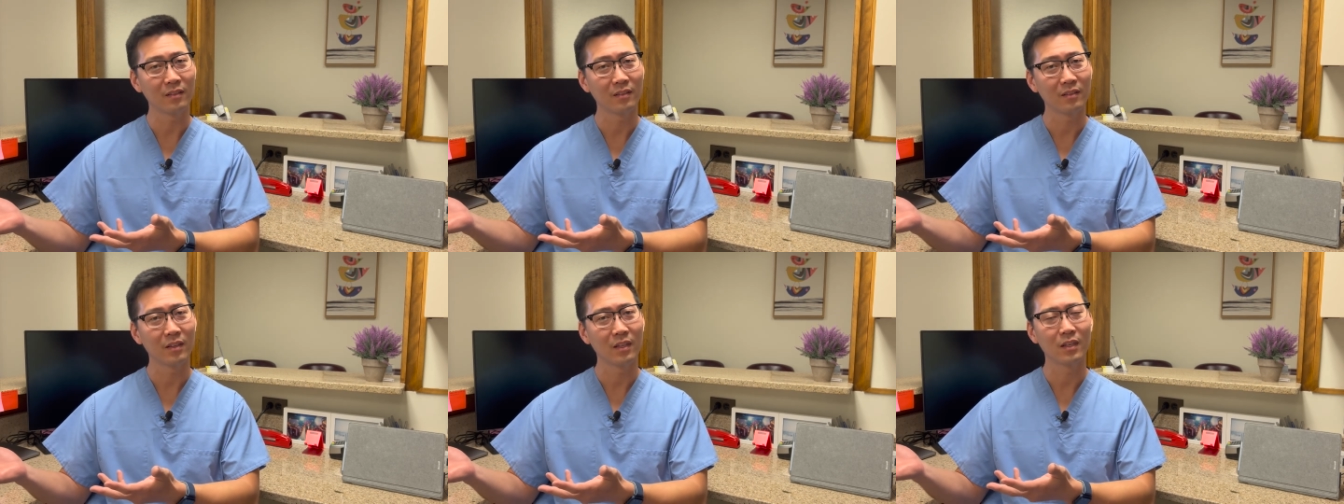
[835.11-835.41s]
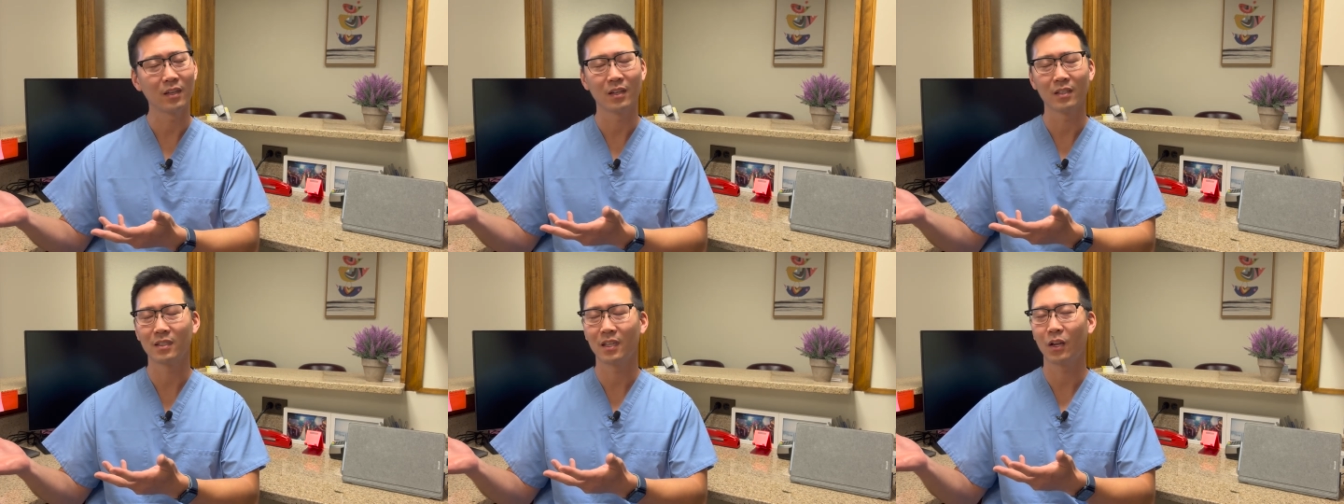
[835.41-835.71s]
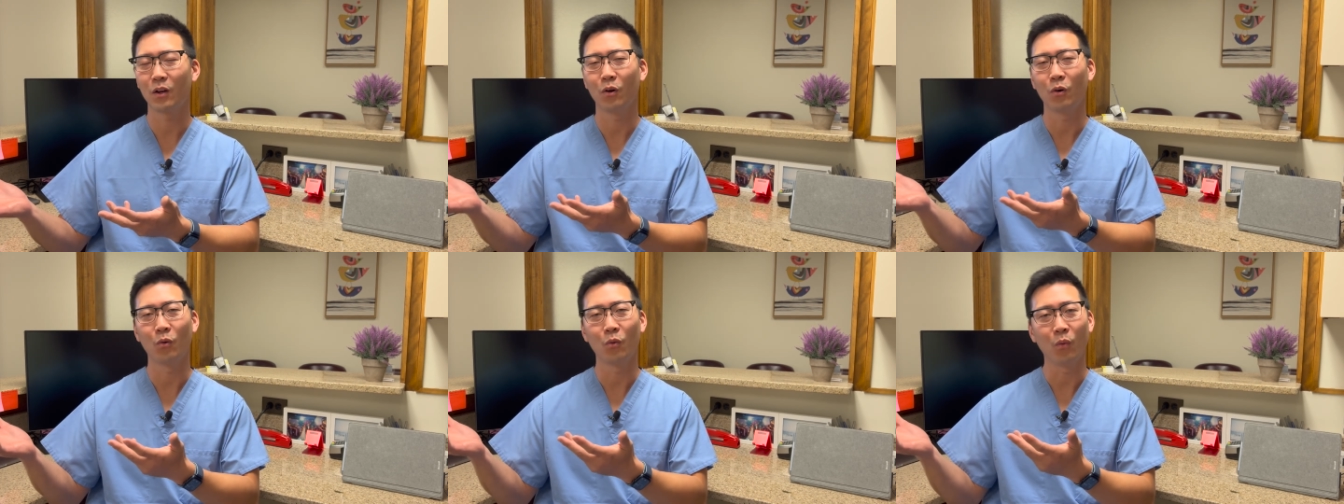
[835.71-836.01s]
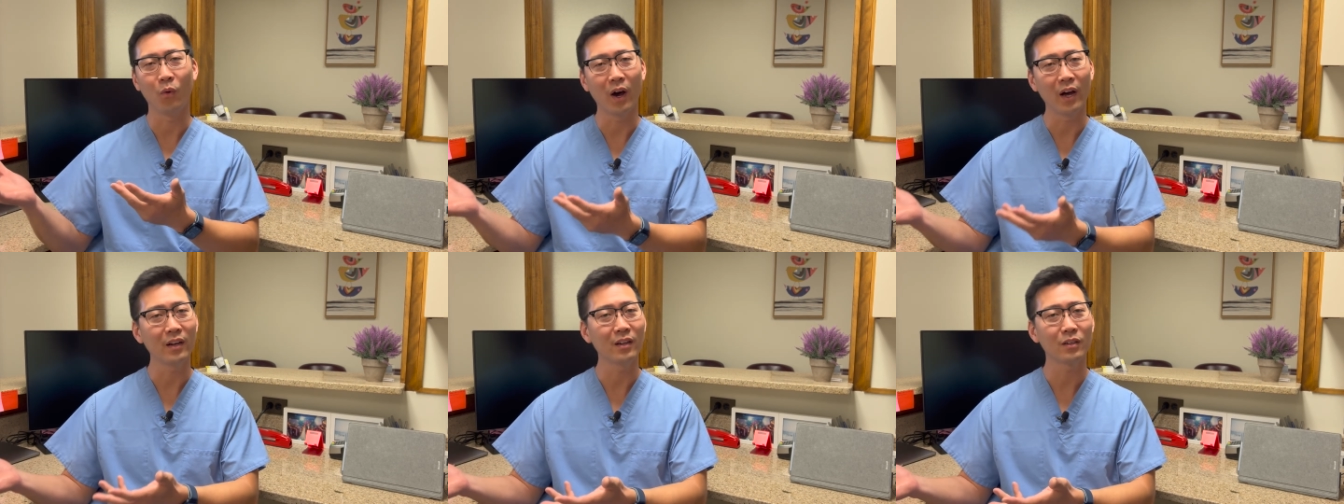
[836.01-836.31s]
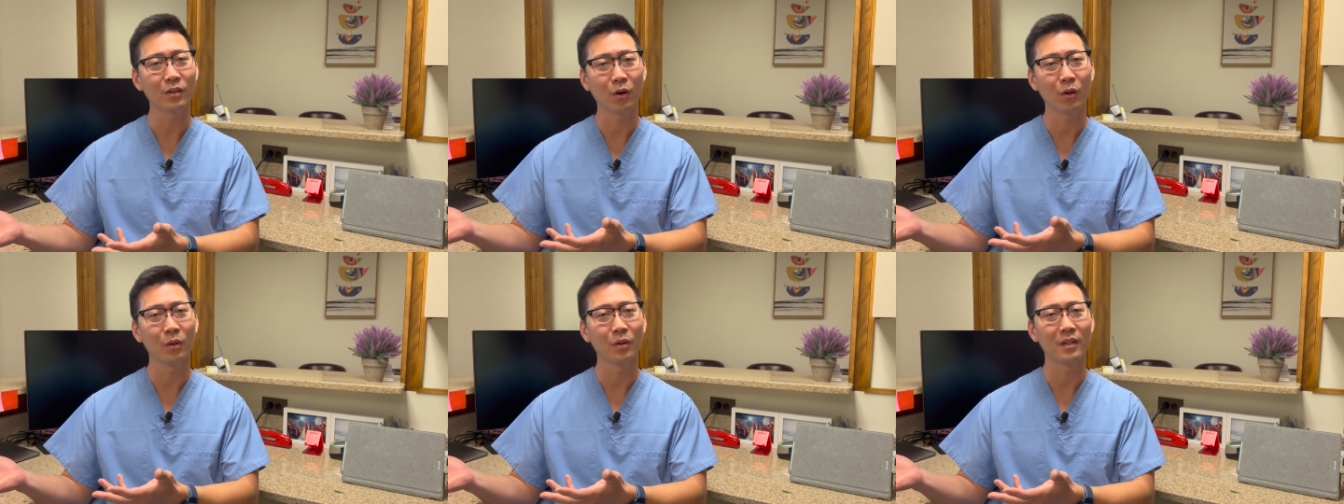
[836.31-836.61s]
because they don't want a
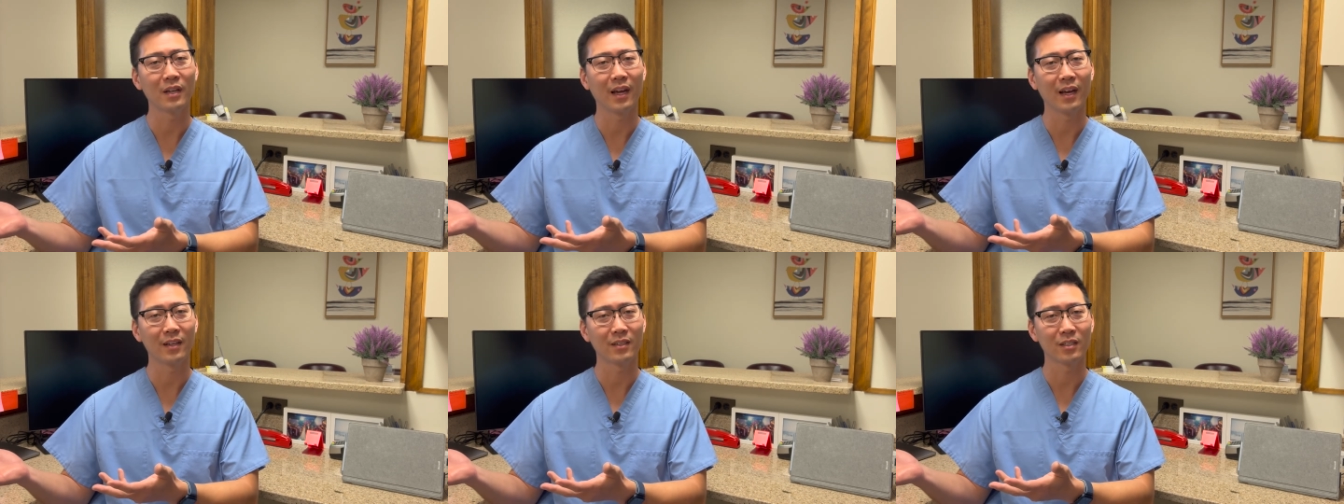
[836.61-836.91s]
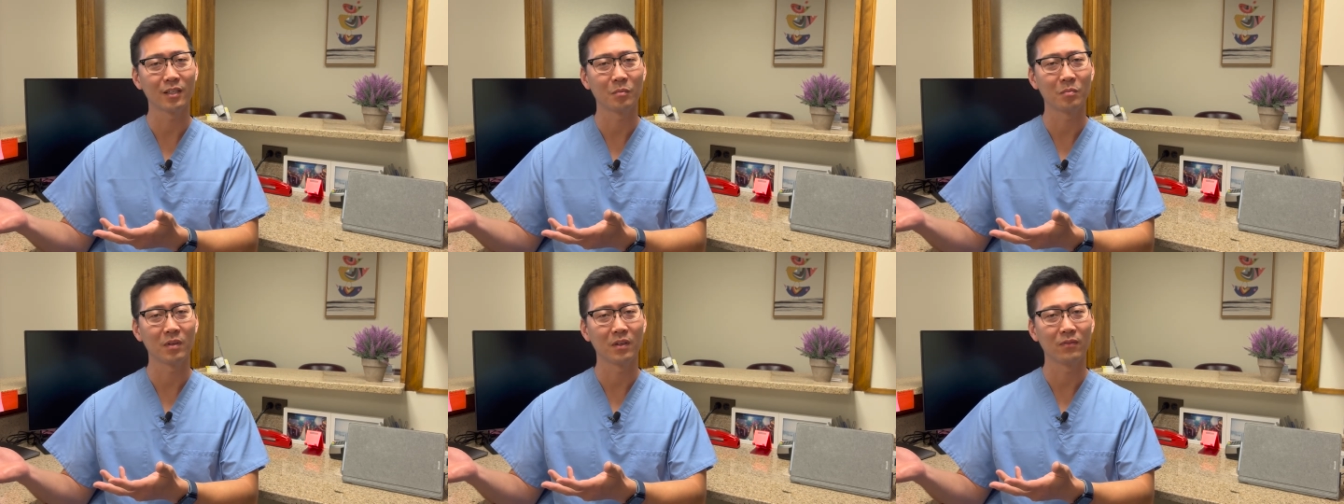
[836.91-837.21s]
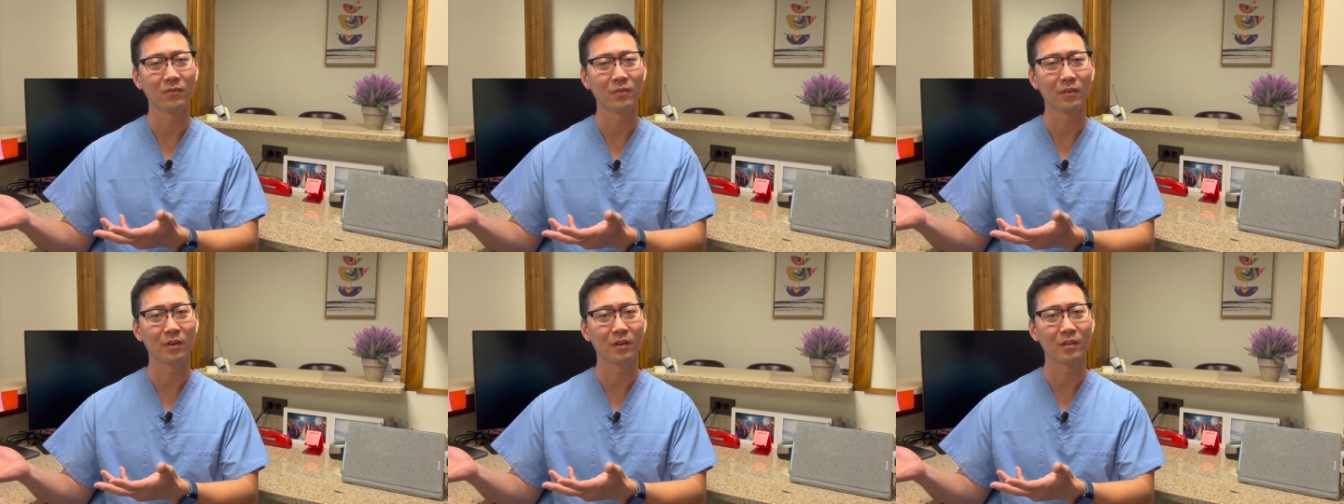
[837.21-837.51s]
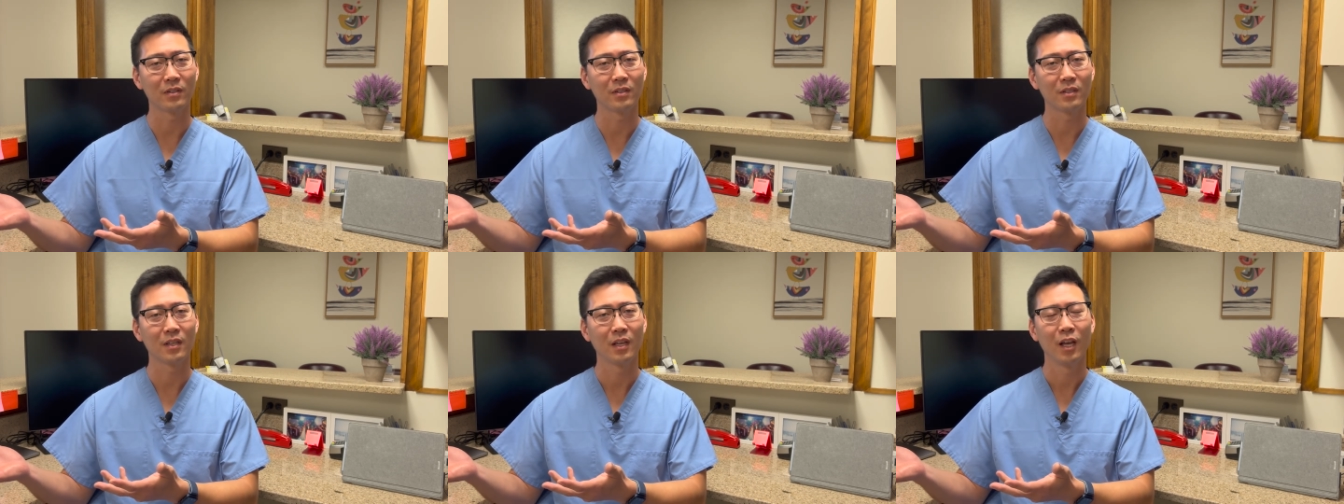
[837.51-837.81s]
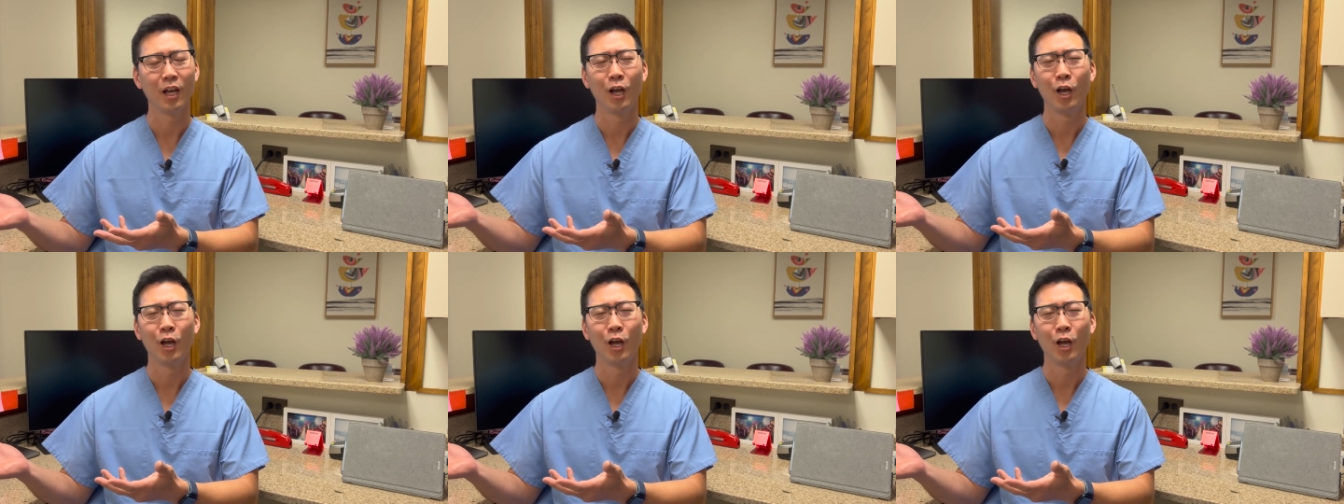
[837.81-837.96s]
colonoscopy first.